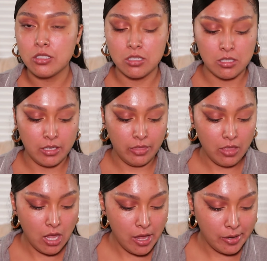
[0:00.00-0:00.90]
Just like
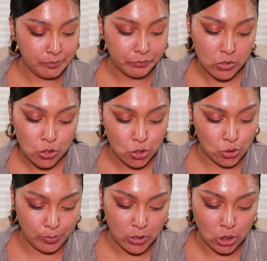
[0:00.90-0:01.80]
that,
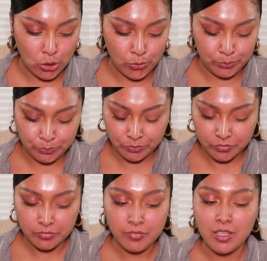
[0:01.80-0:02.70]
super cute.
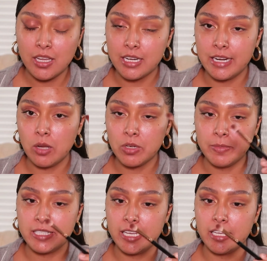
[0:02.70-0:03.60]
Now I'm going to be
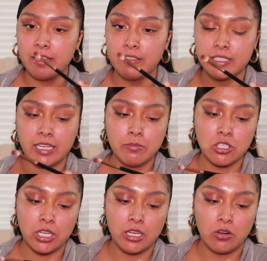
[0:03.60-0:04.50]
taking the same
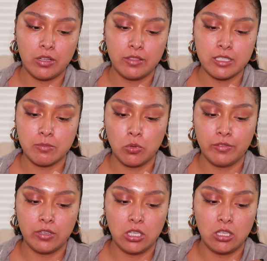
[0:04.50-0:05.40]
shade on this
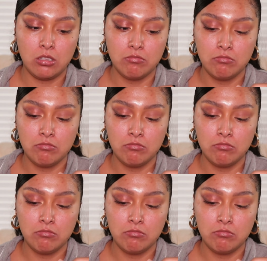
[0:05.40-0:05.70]
Morphe